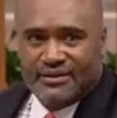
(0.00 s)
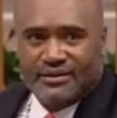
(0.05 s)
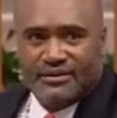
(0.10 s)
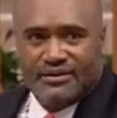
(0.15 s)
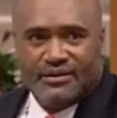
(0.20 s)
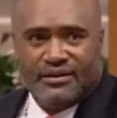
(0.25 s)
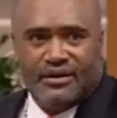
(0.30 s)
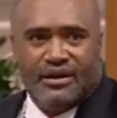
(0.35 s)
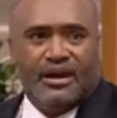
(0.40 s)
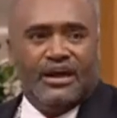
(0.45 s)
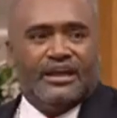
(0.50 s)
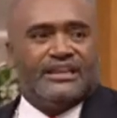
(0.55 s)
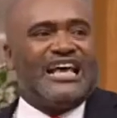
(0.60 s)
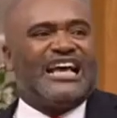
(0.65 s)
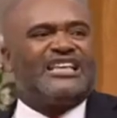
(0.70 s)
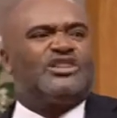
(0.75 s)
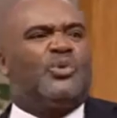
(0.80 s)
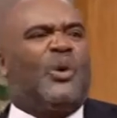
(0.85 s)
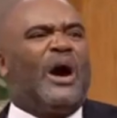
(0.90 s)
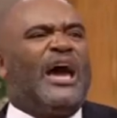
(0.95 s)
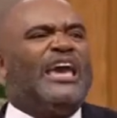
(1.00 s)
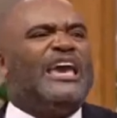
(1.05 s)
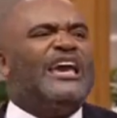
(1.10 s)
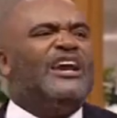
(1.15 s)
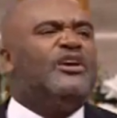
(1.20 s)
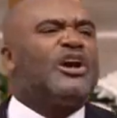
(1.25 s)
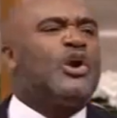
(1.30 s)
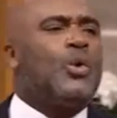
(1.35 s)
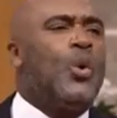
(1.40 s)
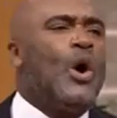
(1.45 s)
That's why he
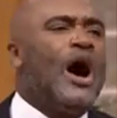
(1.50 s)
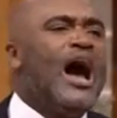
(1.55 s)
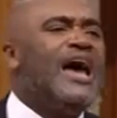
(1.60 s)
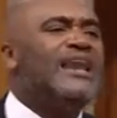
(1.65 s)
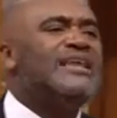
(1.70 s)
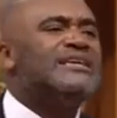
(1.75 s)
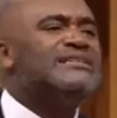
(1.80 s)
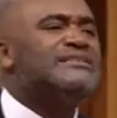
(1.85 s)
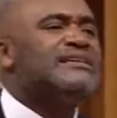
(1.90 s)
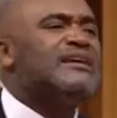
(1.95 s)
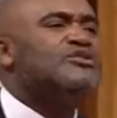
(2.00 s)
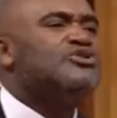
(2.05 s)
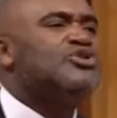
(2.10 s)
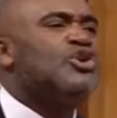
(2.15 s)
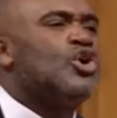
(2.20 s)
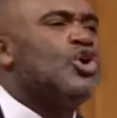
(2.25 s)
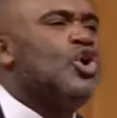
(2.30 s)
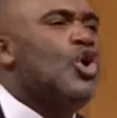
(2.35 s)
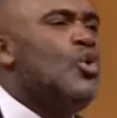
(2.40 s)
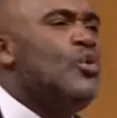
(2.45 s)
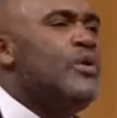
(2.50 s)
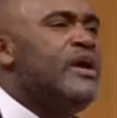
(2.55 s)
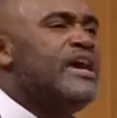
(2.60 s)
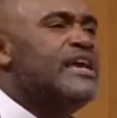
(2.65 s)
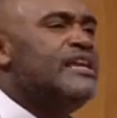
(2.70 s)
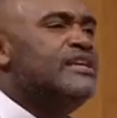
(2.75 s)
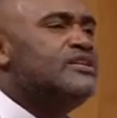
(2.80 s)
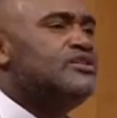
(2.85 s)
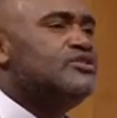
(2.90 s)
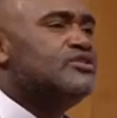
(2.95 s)
required his son to go into the
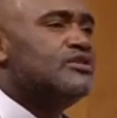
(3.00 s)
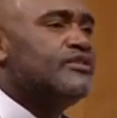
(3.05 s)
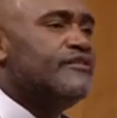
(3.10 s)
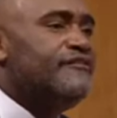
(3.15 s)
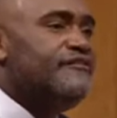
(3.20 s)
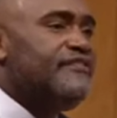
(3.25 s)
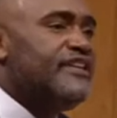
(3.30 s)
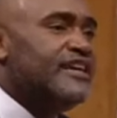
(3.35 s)
field